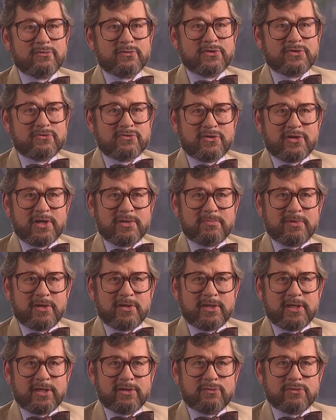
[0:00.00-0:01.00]
was tried by
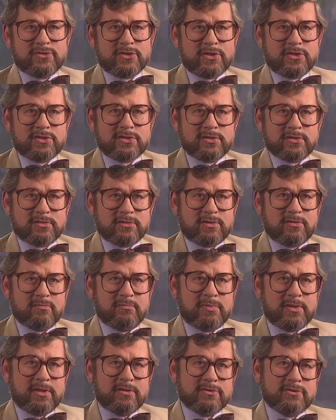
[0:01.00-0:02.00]
the Inquisition and
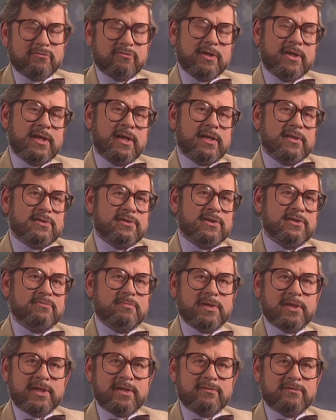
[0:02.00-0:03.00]
compelled to recant his
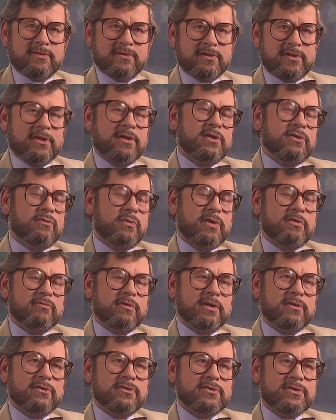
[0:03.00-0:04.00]
belief that the Earth went
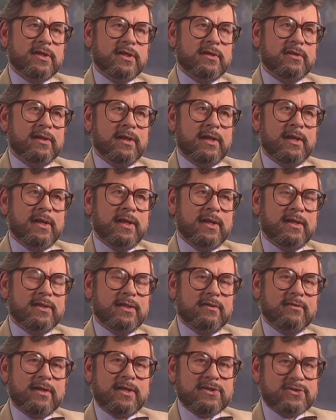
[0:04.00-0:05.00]
round the sun.
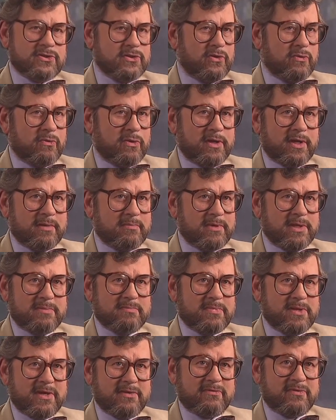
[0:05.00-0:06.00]
Now that's not what I
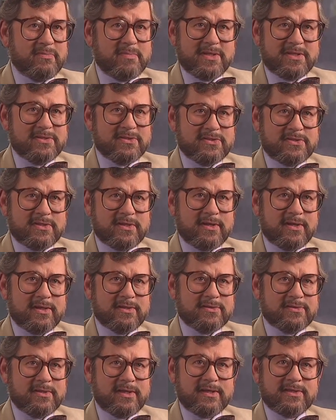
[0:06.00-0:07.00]
mean by forbidden
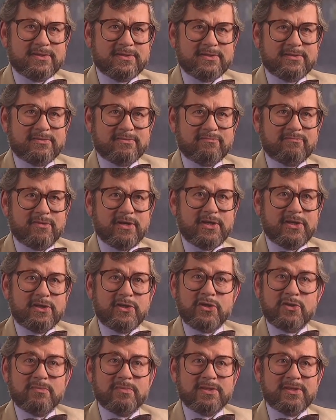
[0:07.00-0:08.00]
science, that's really
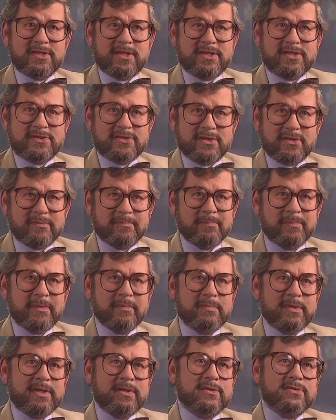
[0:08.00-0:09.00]
human nature,
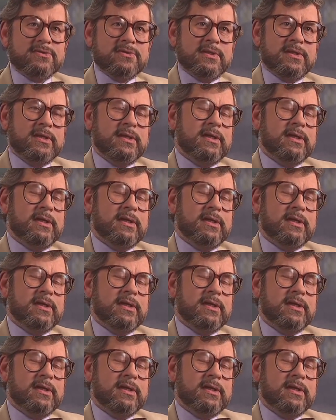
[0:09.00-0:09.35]
because